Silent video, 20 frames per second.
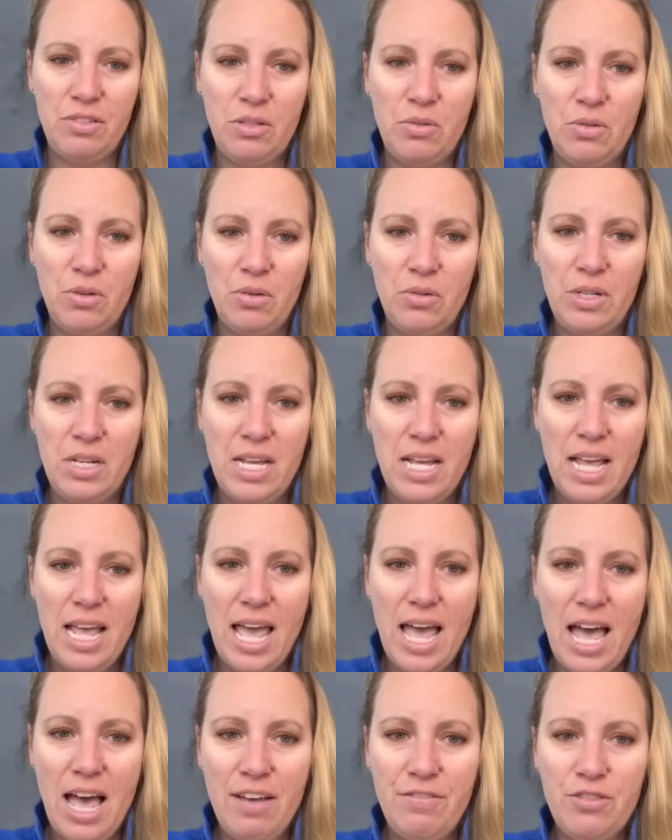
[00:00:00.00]
you don't
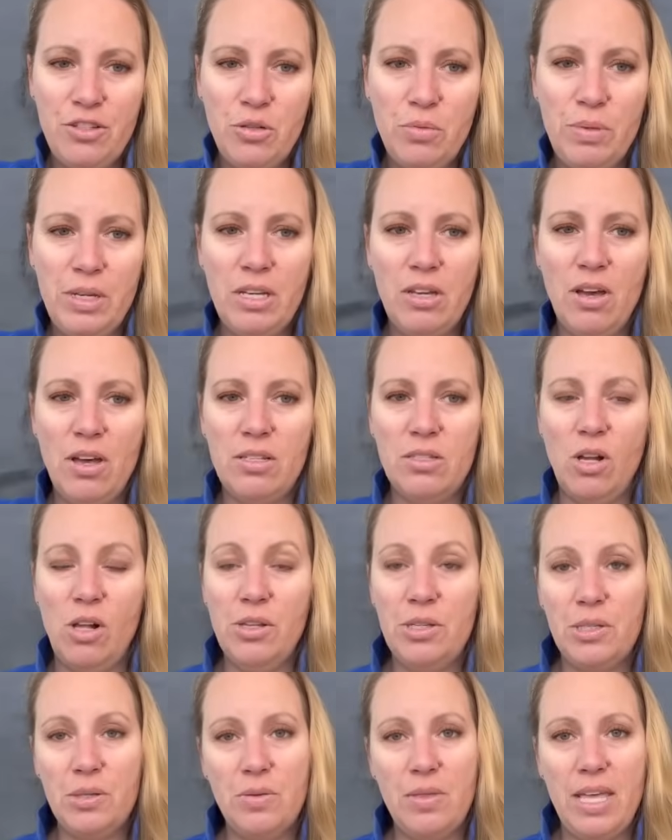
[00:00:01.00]
have to, because
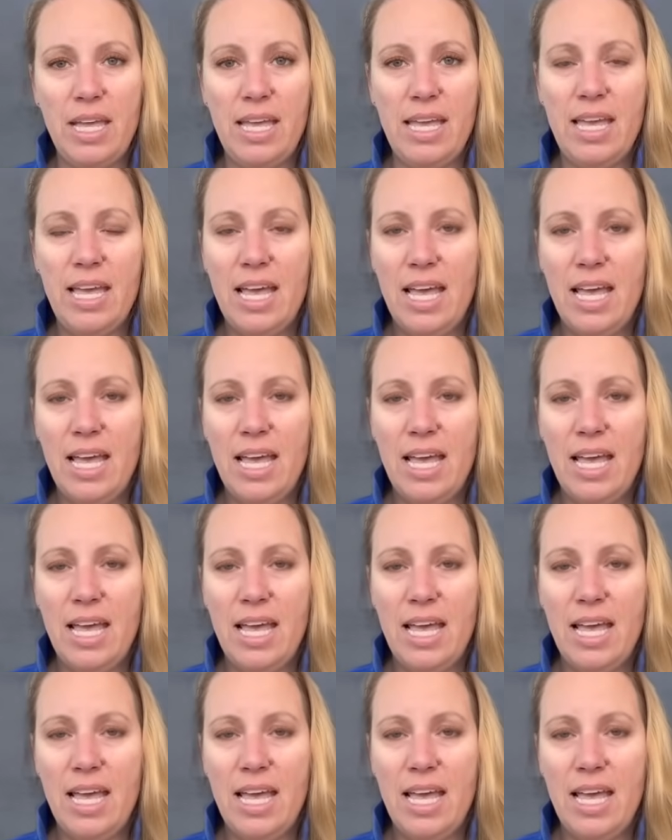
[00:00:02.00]
also they